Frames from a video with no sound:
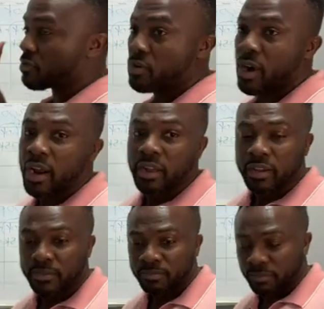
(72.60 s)
Frank.
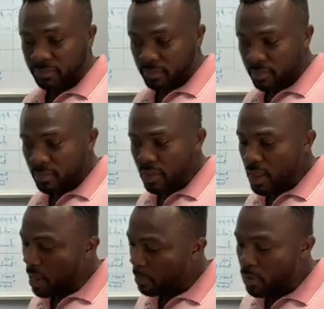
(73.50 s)

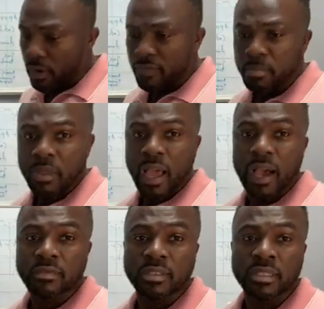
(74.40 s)
Both of them they
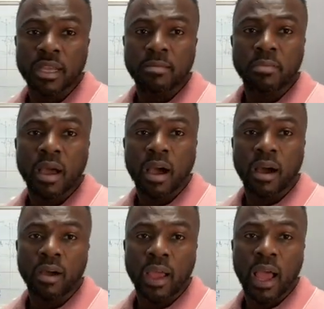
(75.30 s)
have the same
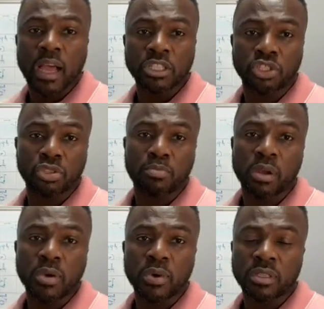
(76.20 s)
cash to
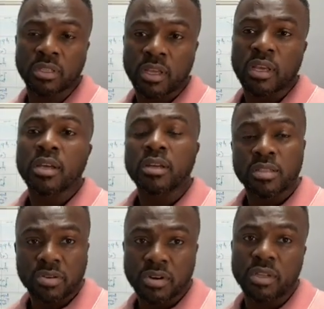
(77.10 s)
play with,
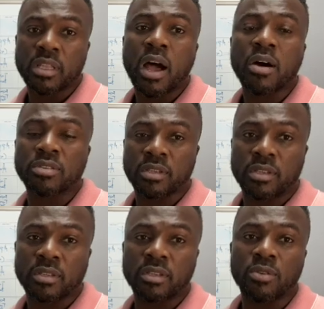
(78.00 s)

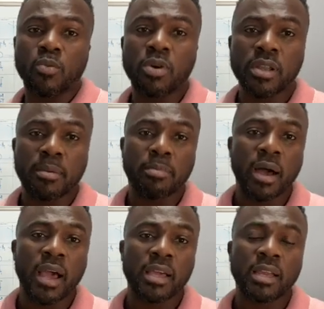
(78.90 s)
300,000. What they're
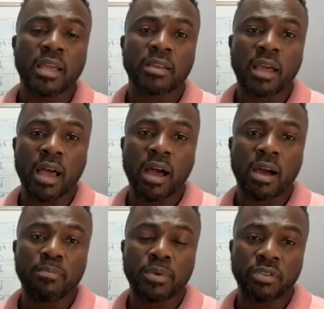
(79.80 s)
buying in
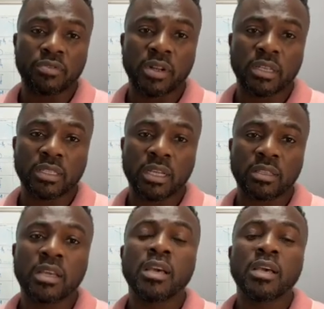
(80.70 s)
a piece of real estate
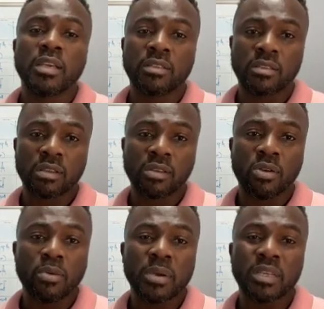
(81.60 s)
is
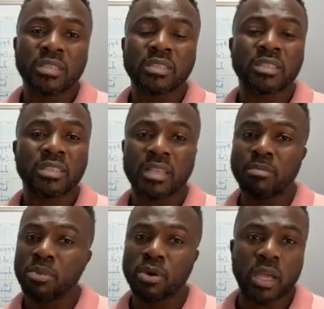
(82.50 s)
going to be in the
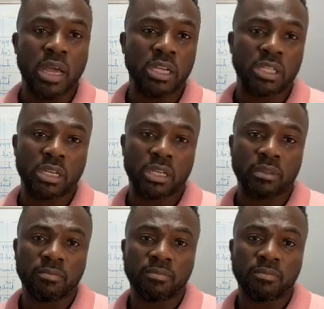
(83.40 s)
same location.